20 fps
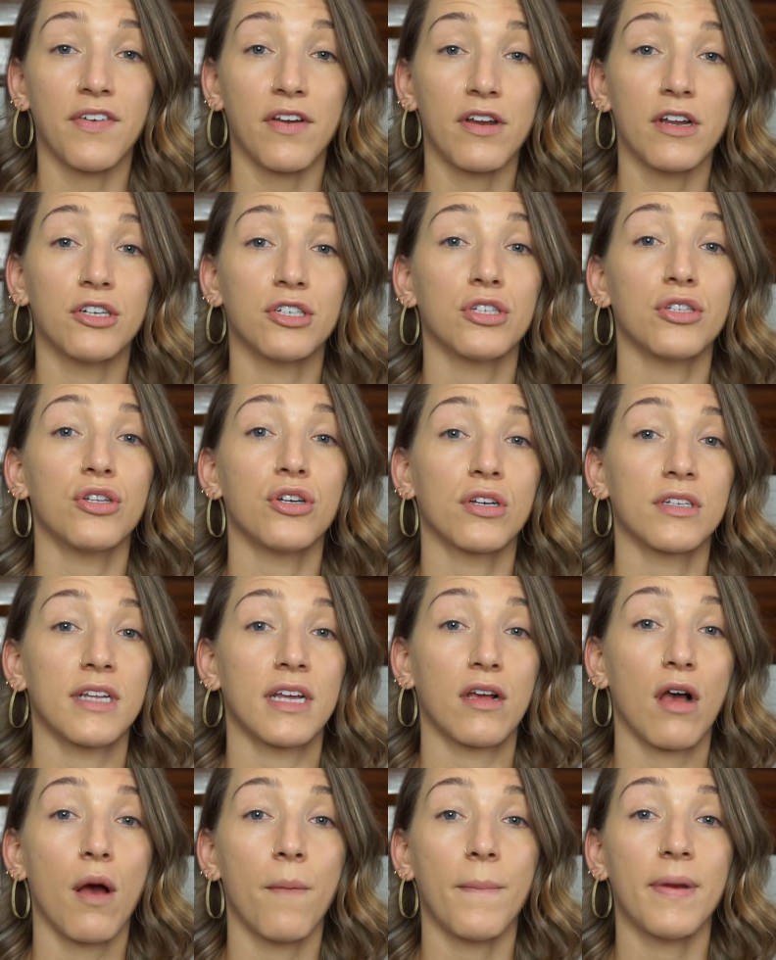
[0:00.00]
foundation looks
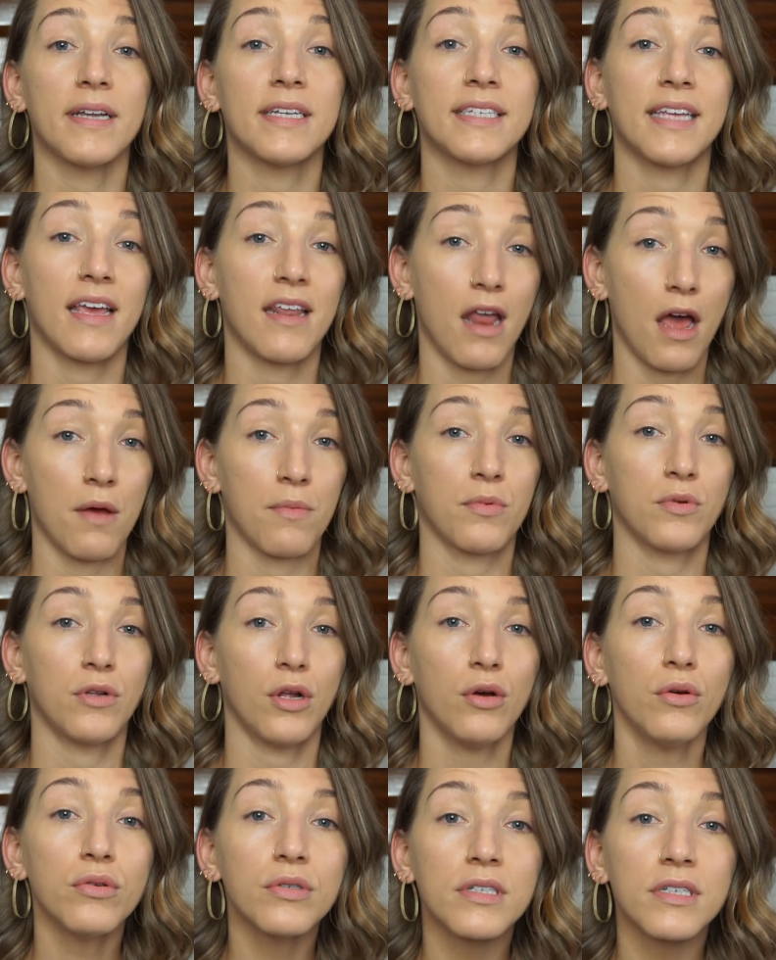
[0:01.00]
like on my skin up
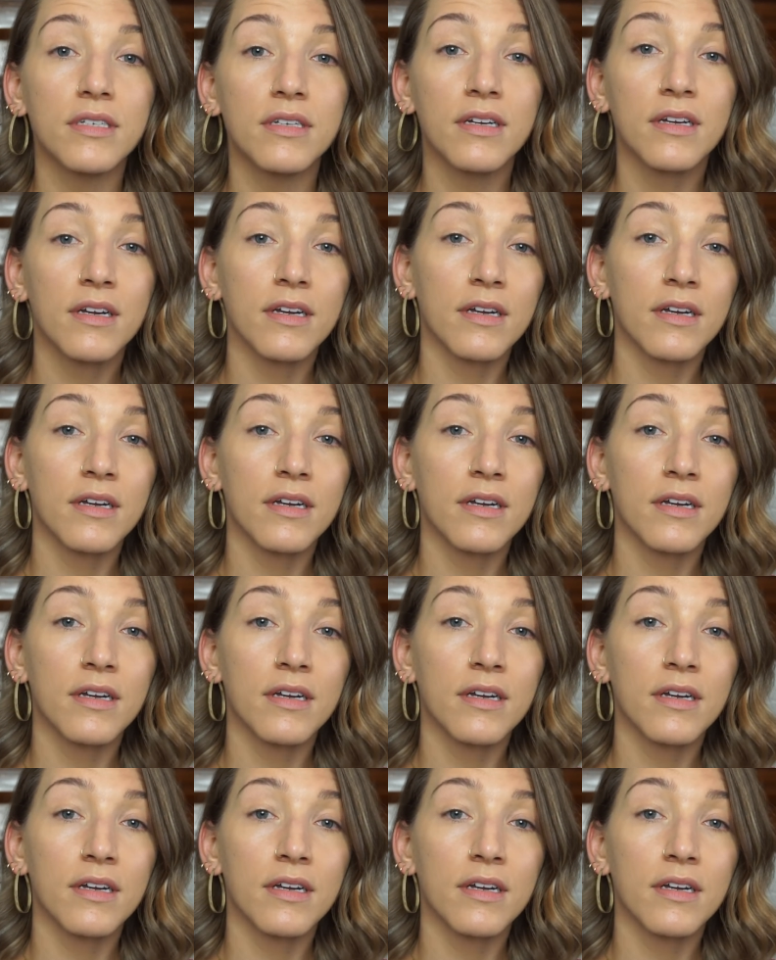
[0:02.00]
close,